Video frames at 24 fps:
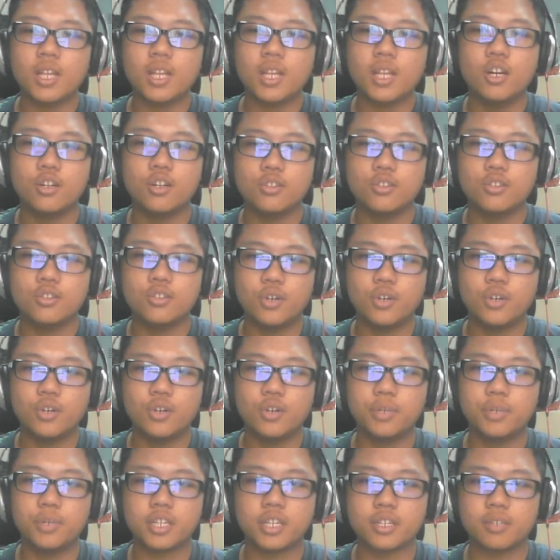Oh, no
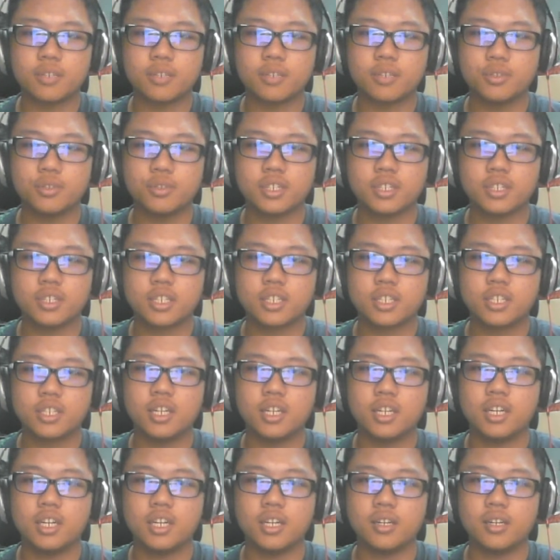opening music,
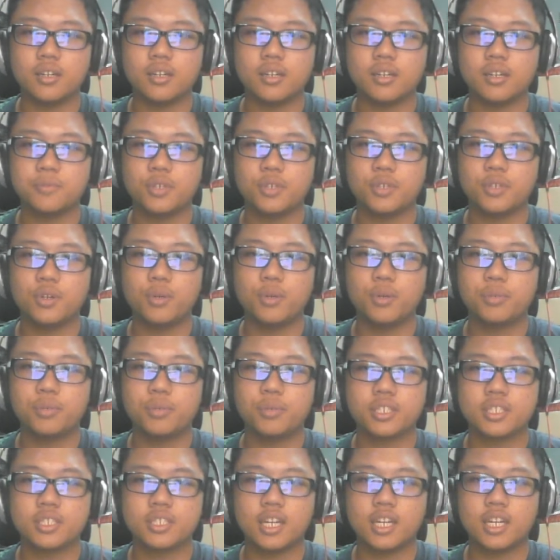no
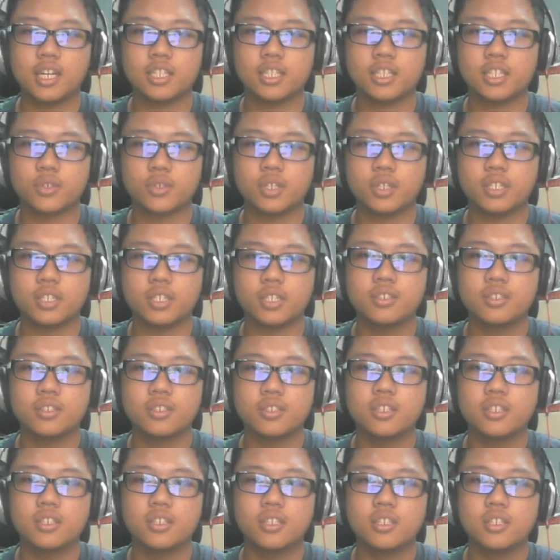opening title as well.
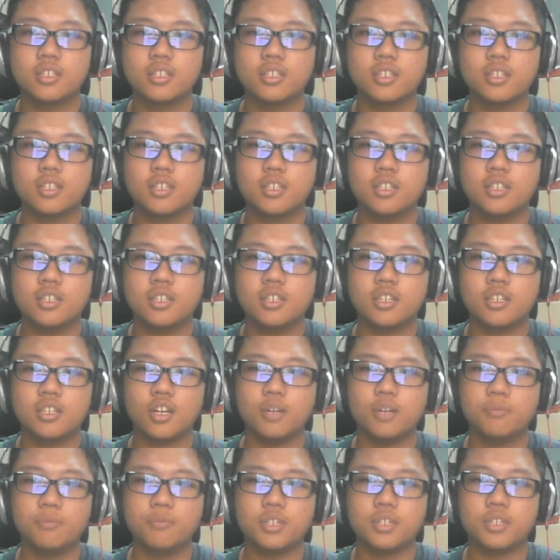
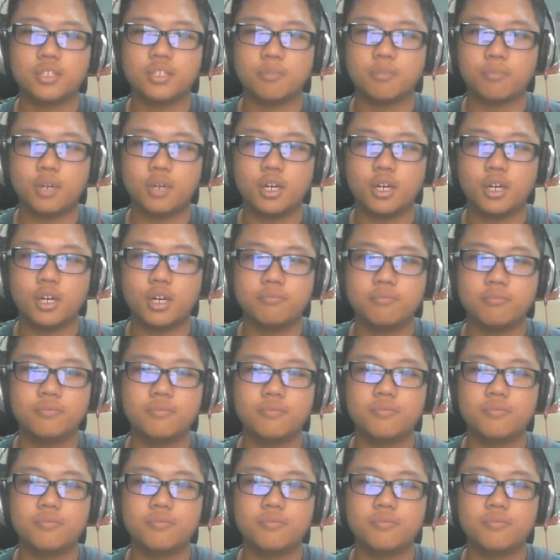Oh, that's a bomb.